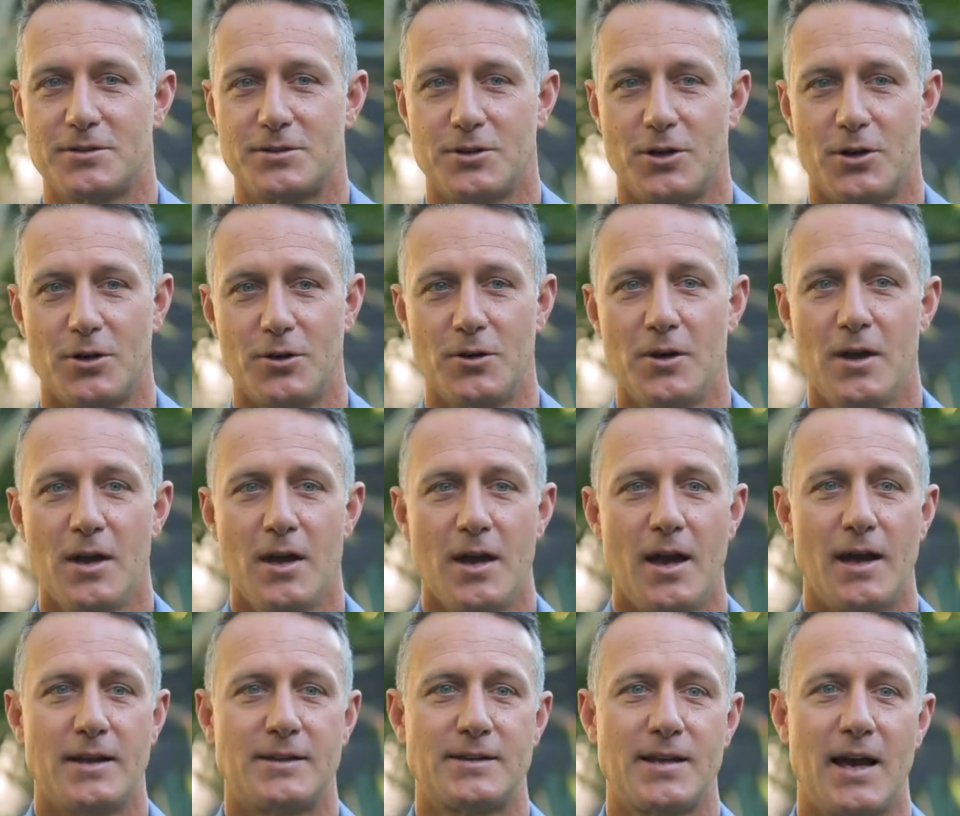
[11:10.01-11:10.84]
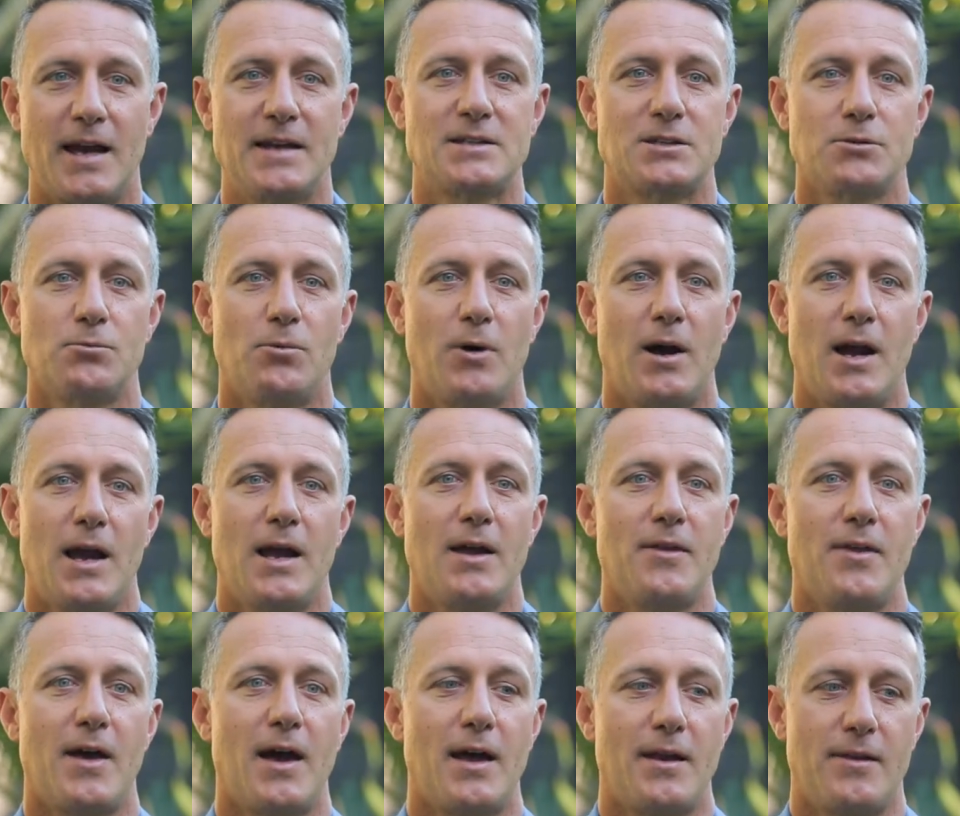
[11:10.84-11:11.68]
So it takes
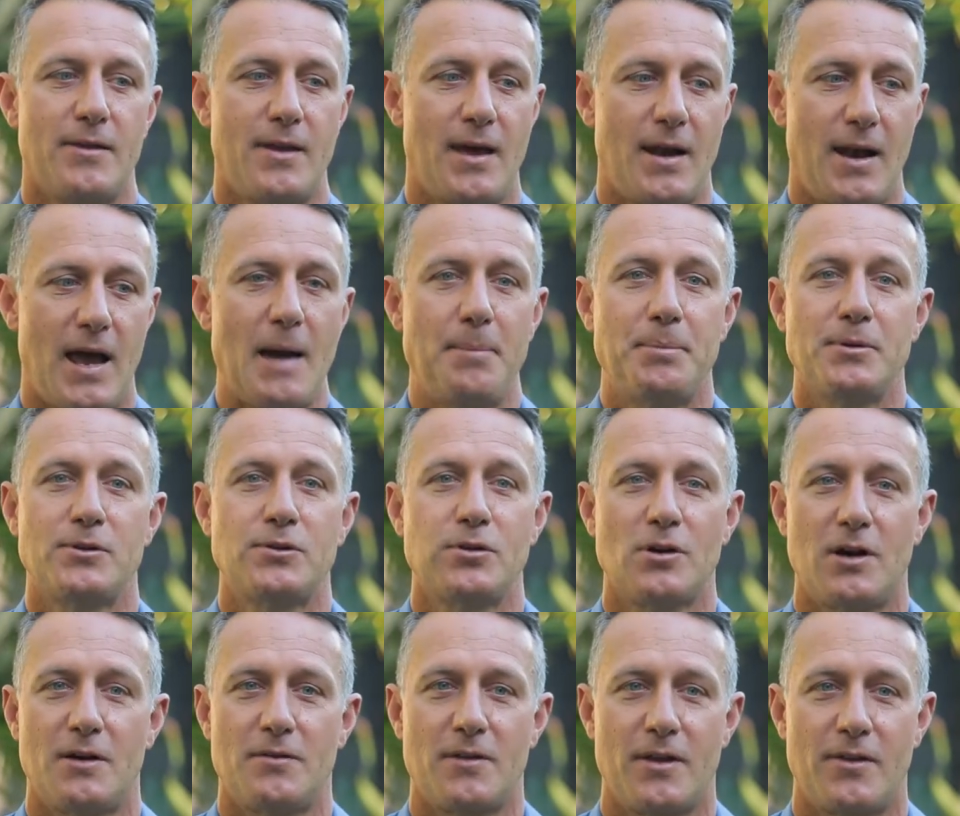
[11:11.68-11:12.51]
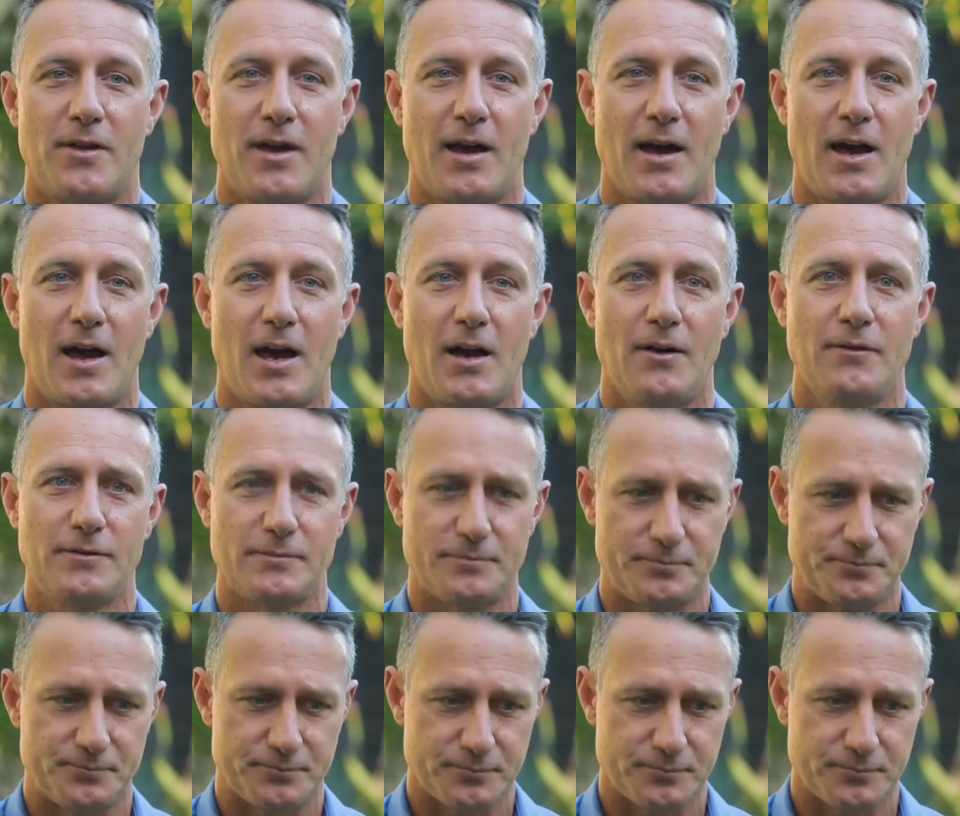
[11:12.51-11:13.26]
away that, that appetite that they have